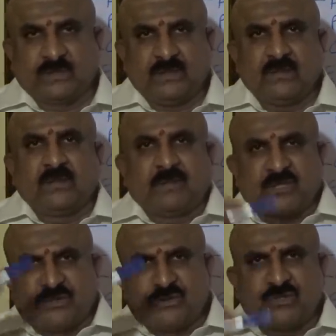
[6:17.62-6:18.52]
Okay?
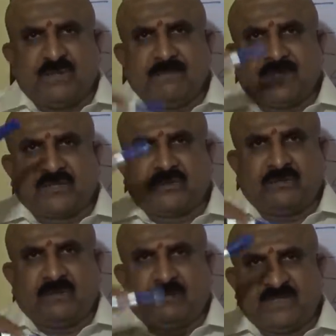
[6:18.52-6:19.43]
Because usually
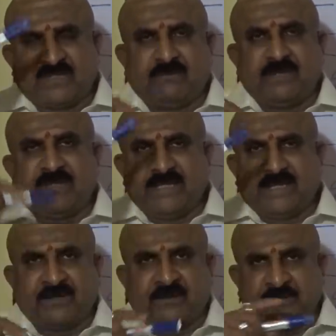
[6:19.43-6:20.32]
Mercury will be somewhere
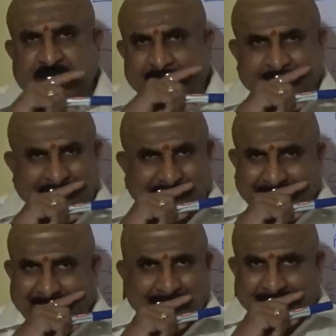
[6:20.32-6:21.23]
nearer to Sun
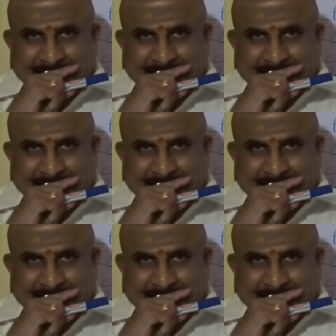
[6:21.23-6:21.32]
only.